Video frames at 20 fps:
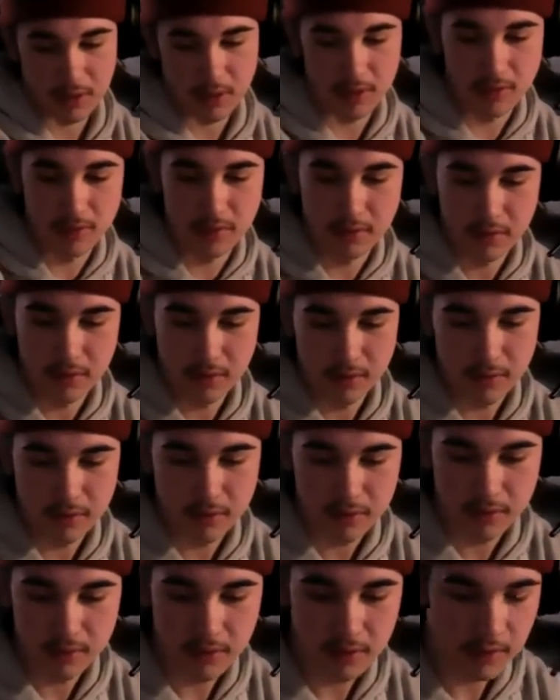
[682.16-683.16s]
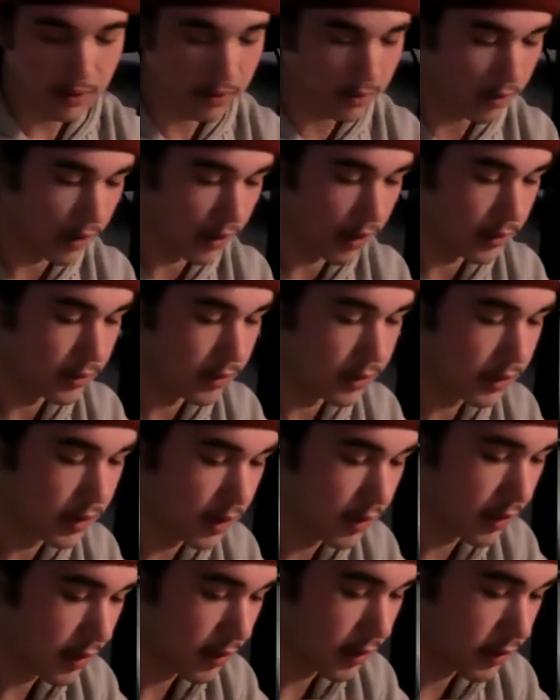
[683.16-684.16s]
the energy. I was
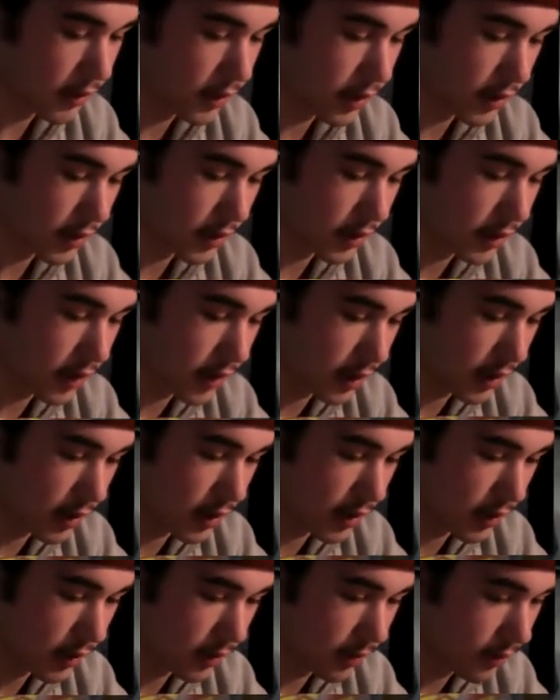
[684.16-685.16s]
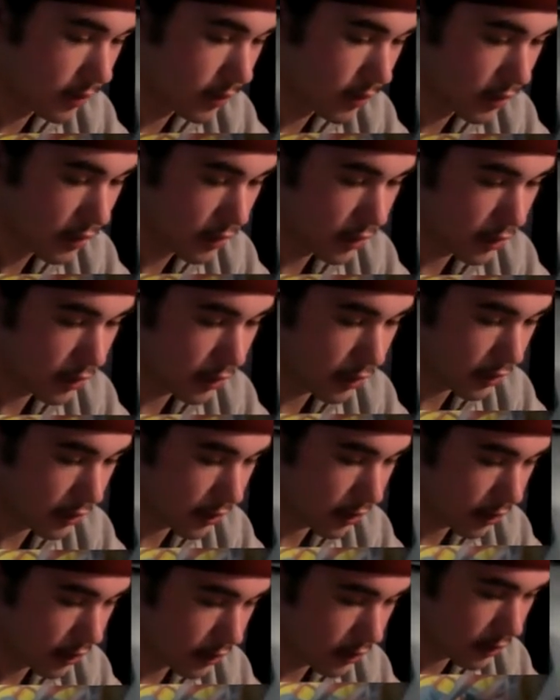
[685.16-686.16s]
gonna, I was gonna say uh,
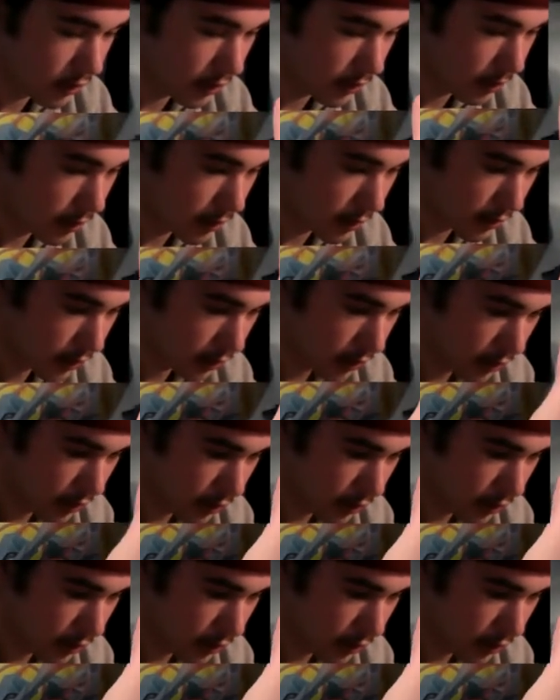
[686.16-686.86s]
dark energy, but